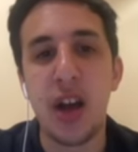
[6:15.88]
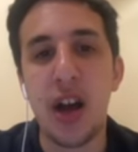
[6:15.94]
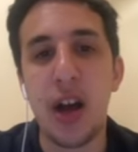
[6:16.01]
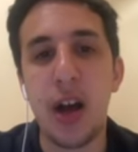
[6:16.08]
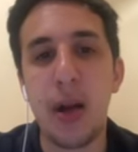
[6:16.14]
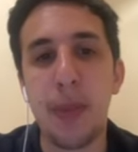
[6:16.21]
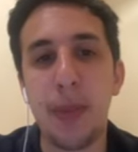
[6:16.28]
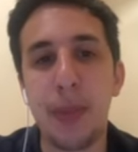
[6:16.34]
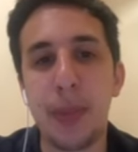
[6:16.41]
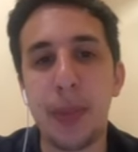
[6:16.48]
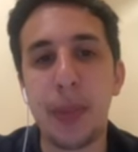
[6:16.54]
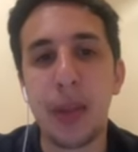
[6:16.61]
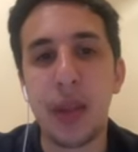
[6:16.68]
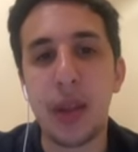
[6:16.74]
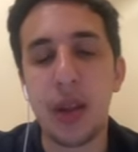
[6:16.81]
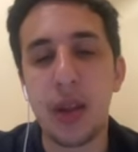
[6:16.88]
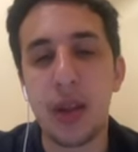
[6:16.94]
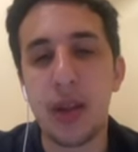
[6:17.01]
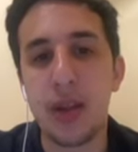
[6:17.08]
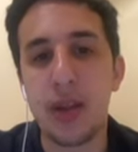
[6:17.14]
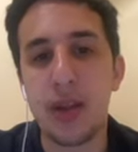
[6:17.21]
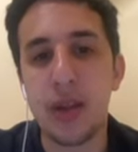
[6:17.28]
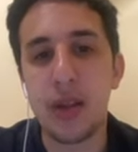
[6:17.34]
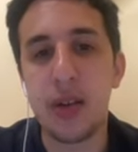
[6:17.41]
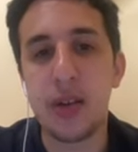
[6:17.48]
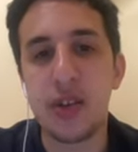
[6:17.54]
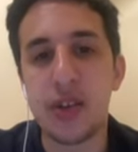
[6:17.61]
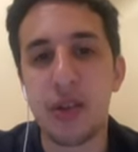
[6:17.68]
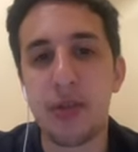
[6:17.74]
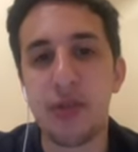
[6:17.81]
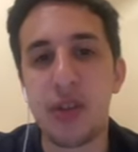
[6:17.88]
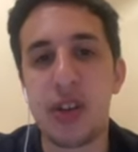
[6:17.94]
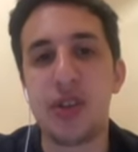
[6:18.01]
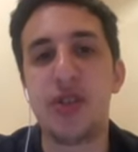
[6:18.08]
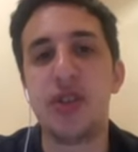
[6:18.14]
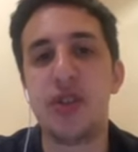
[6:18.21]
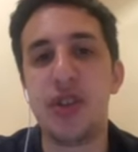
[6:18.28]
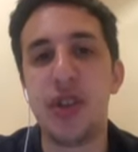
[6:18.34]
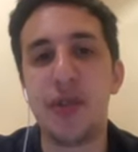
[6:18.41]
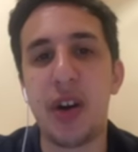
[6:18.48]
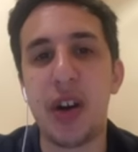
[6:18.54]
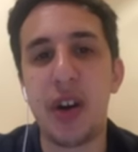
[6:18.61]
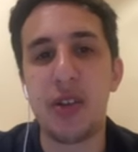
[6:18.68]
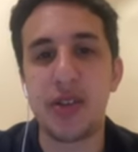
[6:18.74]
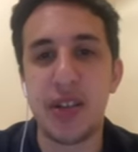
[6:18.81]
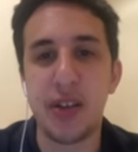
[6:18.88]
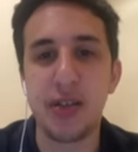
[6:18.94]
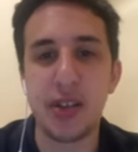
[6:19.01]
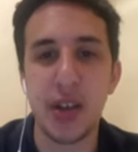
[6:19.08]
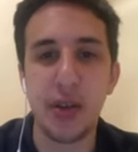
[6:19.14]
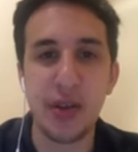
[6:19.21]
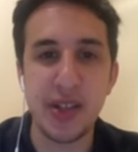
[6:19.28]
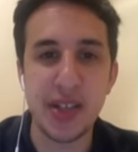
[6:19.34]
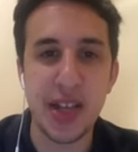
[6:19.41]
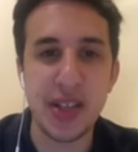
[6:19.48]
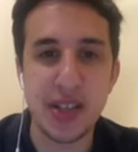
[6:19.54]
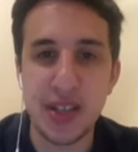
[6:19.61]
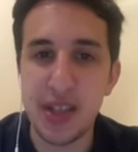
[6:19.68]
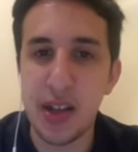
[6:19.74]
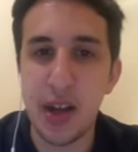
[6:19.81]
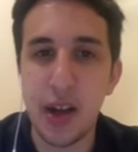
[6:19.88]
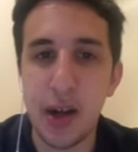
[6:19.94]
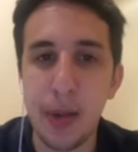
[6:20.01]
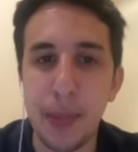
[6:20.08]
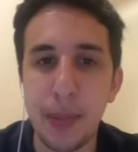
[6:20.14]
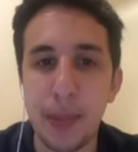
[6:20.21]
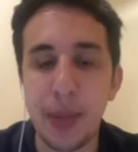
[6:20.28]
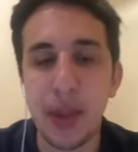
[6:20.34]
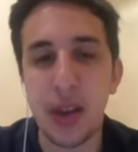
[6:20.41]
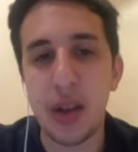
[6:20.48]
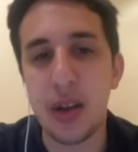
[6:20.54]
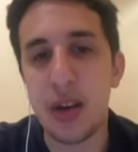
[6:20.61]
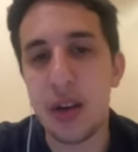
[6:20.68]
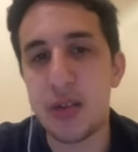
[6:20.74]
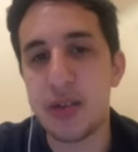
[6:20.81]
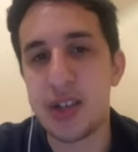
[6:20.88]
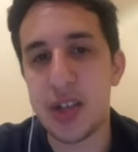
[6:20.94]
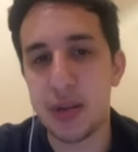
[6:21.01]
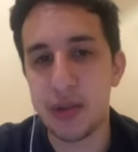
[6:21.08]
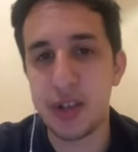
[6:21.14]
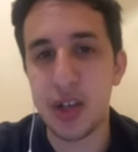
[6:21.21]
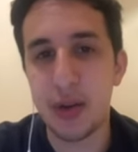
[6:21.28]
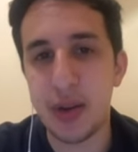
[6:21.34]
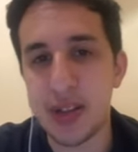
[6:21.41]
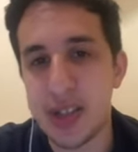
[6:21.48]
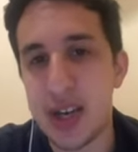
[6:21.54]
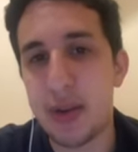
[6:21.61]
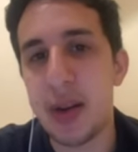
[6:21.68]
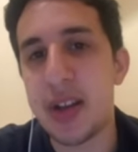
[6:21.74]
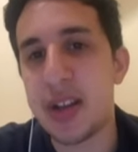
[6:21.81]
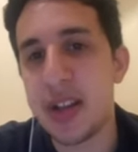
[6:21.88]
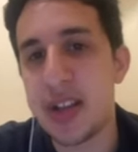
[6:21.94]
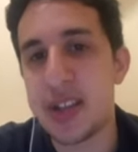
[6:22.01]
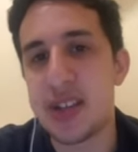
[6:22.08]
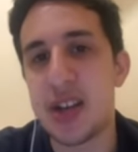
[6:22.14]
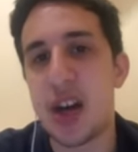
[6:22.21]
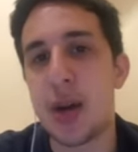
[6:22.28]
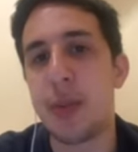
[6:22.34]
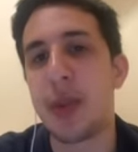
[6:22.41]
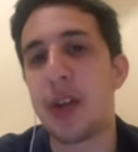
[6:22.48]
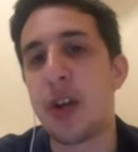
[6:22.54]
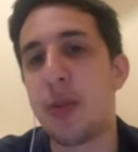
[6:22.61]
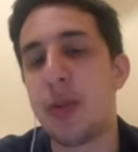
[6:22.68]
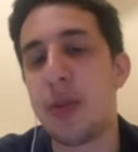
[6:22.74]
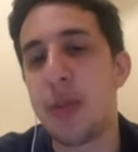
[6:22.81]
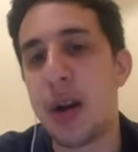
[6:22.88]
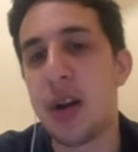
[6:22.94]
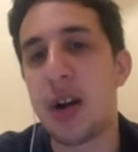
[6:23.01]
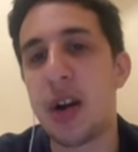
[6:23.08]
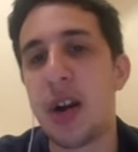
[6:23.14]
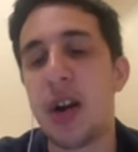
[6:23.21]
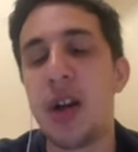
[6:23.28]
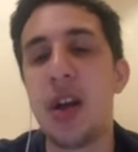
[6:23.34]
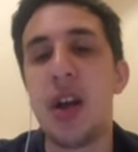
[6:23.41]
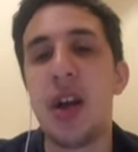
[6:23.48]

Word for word: So in regards to Giovanni Lo Celso, he says... Lo Celso has now ended his time at the Copa America